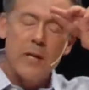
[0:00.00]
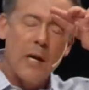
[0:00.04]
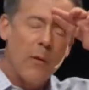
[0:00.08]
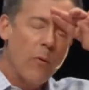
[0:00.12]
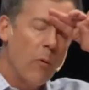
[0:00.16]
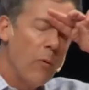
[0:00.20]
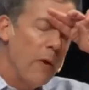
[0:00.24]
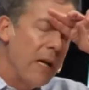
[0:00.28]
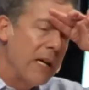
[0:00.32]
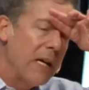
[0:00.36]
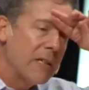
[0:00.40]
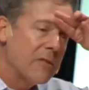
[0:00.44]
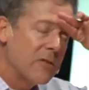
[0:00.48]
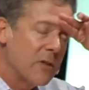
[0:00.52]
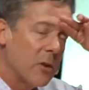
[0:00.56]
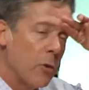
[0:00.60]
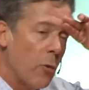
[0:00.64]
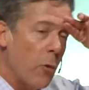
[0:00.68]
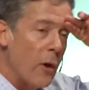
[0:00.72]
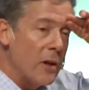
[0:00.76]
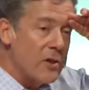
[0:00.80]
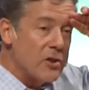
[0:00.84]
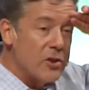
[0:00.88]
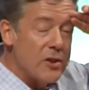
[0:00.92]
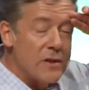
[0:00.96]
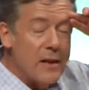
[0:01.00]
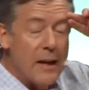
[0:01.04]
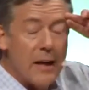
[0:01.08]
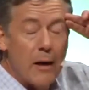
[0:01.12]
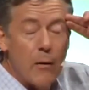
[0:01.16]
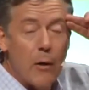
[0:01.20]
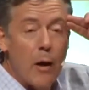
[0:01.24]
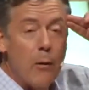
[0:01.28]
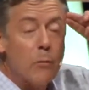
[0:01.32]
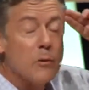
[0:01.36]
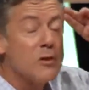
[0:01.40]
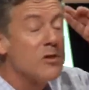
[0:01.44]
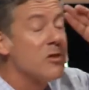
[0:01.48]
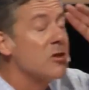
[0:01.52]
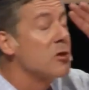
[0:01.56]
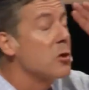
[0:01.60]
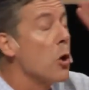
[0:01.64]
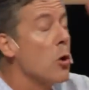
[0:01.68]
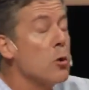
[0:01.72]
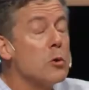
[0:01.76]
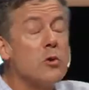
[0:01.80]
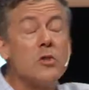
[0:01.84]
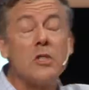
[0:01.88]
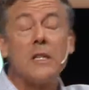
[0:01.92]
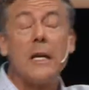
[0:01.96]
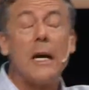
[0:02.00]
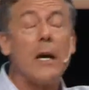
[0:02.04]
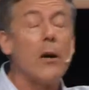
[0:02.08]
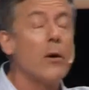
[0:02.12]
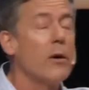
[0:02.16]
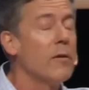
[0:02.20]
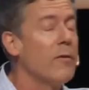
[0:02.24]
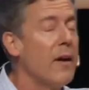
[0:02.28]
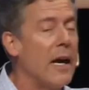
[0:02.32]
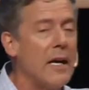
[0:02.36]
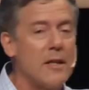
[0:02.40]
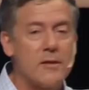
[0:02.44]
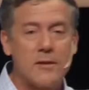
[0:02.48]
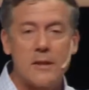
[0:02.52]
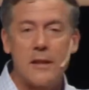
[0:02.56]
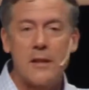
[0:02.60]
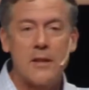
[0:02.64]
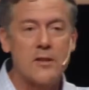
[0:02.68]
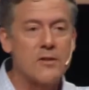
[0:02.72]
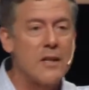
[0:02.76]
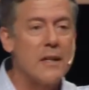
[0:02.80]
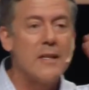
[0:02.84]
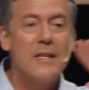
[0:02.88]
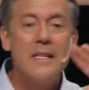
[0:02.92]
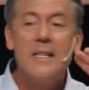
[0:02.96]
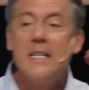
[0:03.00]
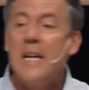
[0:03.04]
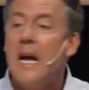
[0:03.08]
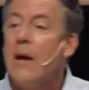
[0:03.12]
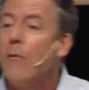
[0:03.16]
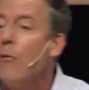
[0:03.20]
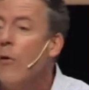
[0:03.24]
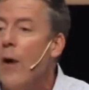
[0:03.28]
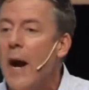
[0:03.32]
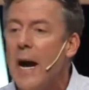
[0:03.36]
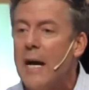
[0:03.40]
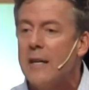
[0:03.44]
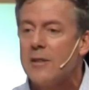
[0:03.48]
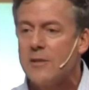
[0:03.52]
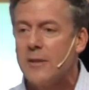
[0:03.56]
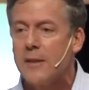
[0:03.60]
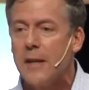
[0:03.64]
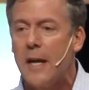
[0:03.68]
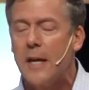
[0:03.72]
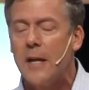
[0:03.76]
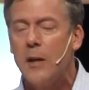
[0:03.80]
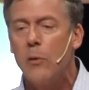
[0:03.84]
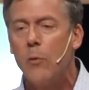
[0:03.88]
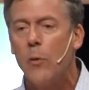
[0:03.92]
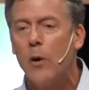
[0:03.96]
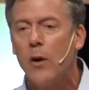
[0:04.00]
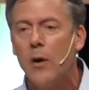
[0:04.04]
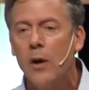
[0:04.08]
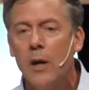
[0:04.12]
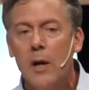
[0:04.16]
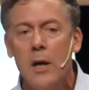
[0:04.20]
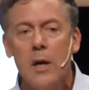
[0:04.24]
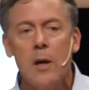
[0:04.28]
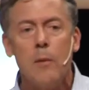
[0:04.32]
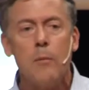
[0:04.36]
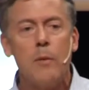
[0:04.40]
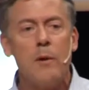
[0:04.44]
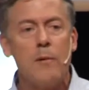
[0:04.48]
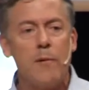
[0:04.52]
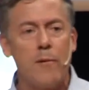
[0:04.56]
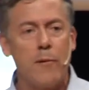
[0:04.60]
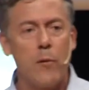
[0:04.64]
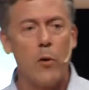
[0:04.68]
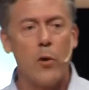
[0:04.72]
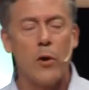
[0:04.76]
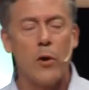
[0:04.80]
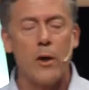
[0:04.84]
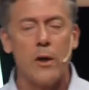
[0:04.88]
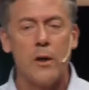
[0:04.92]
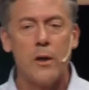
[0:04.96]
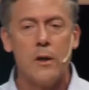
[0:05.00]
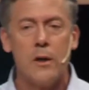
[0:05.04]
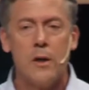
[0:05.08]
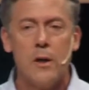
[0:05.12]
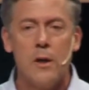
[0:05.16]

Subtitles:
time, and we asked a question that I was so scared of asking because I never asked it anywhere before.